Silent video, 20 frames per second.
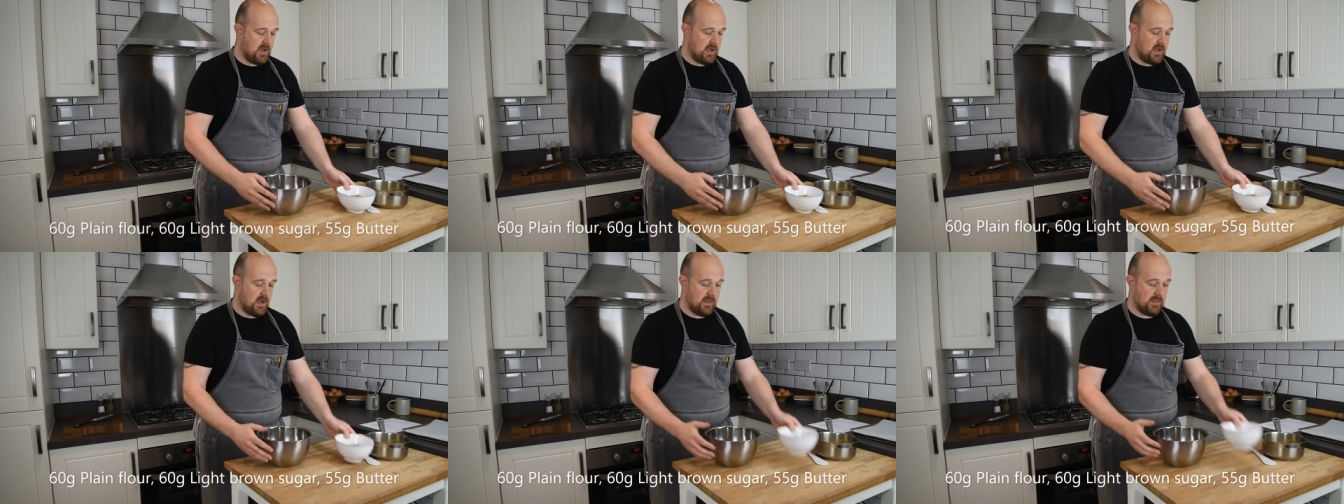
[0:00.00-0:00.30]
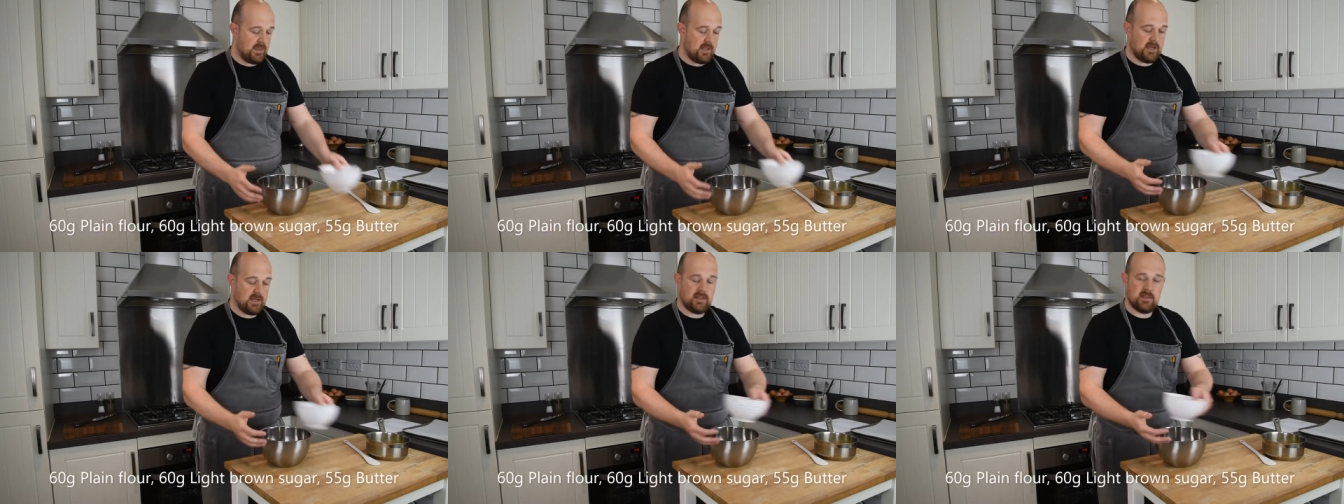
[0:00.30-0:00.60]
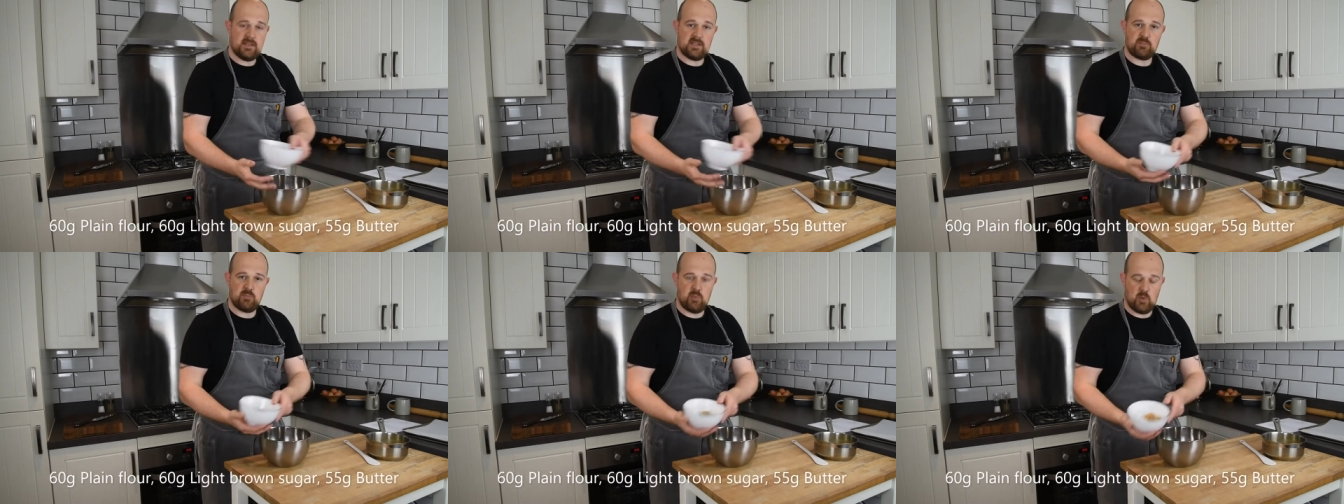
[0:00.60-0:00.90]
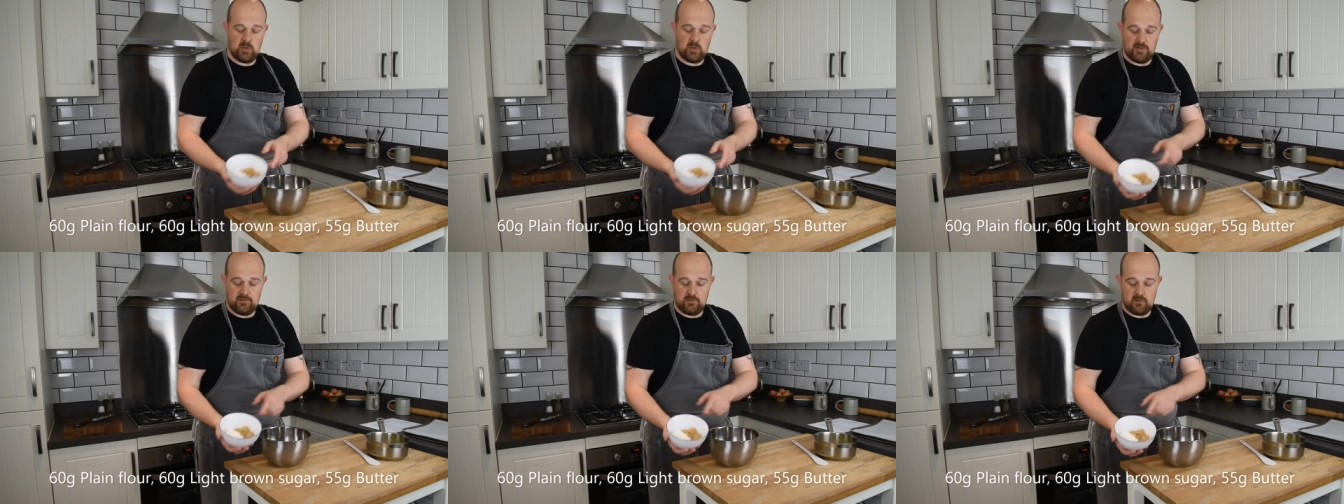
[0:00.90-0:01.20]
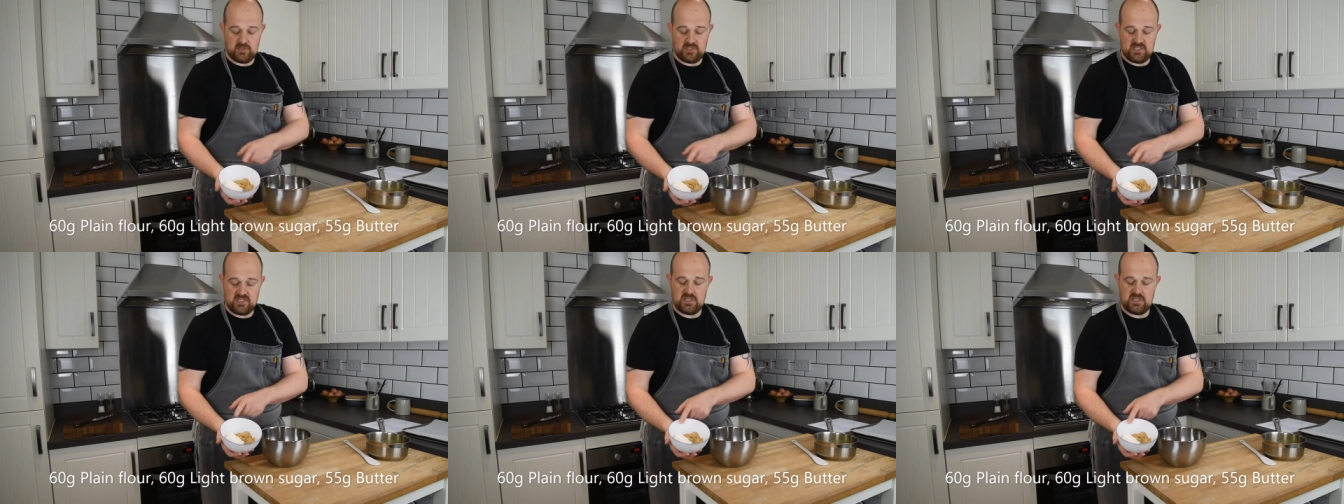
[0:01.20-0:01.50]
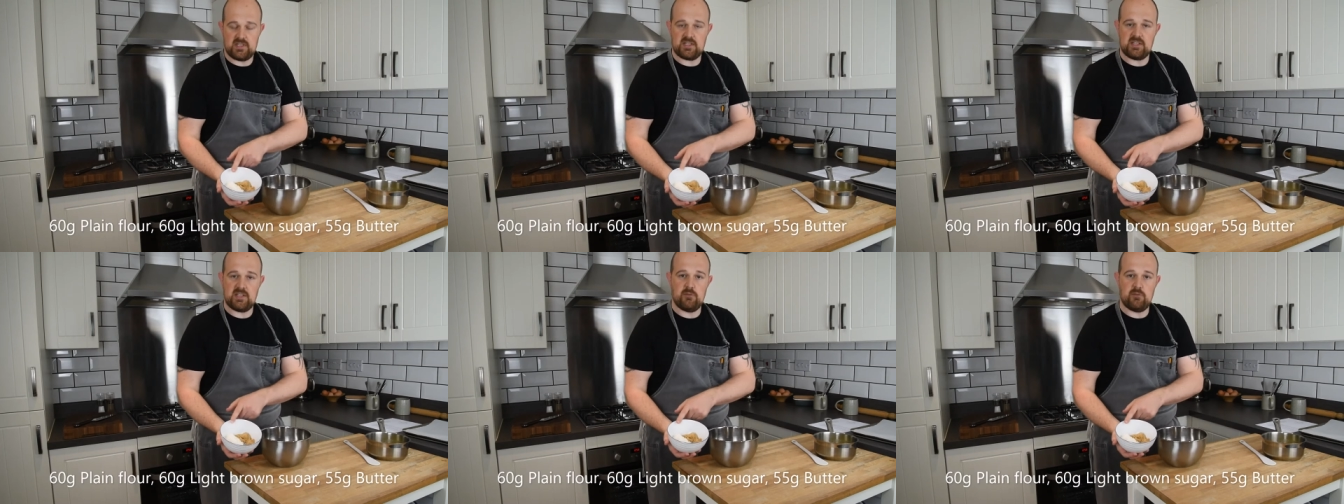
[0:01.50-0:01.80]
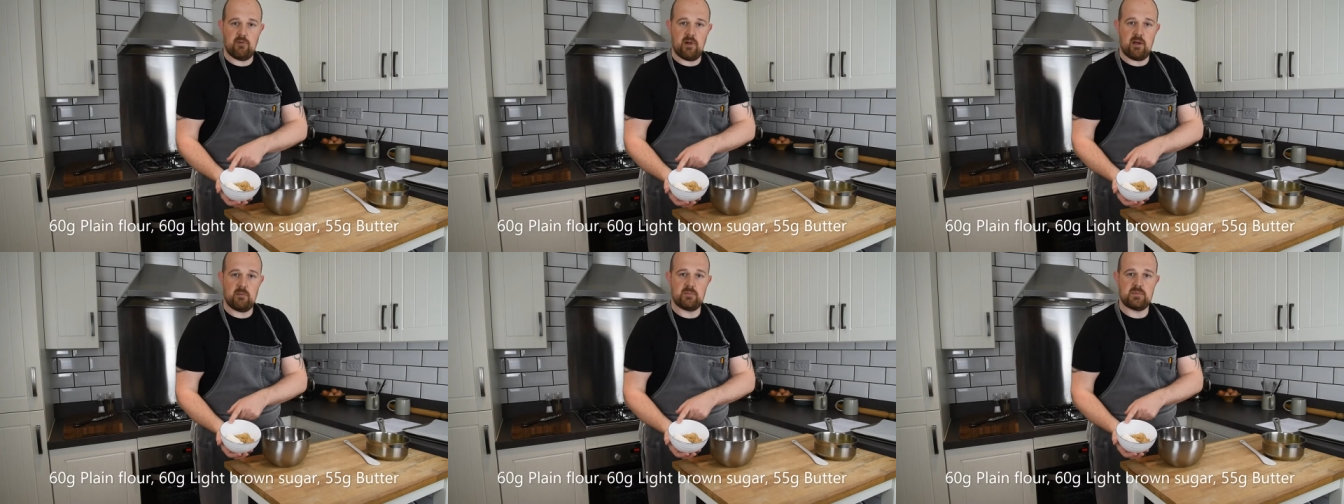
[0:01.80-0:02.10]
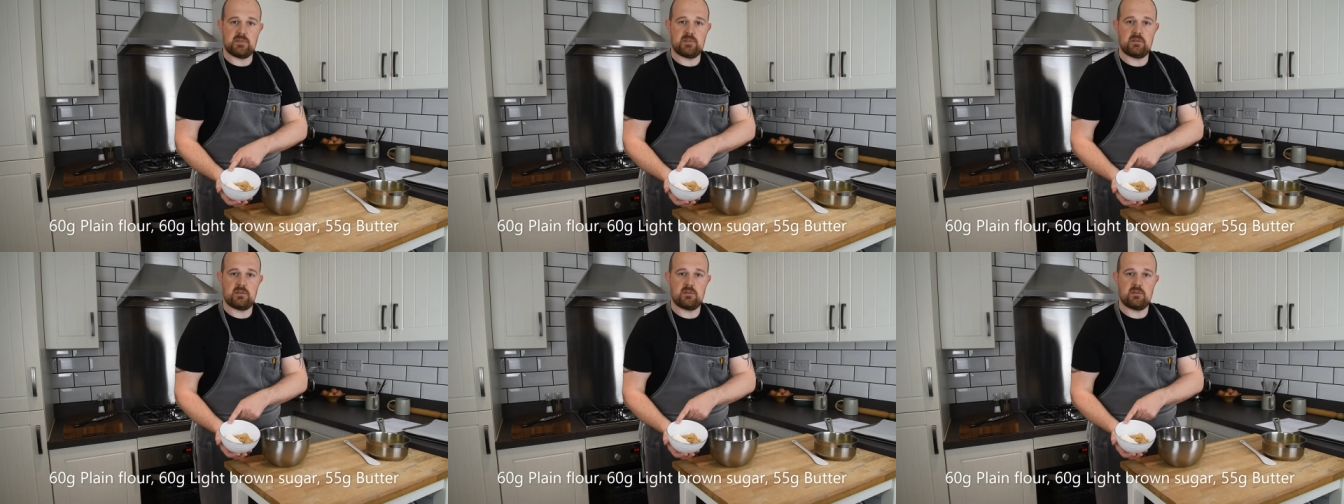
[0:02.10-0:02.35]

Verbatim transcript: And then in this bowl, I've got 60 grams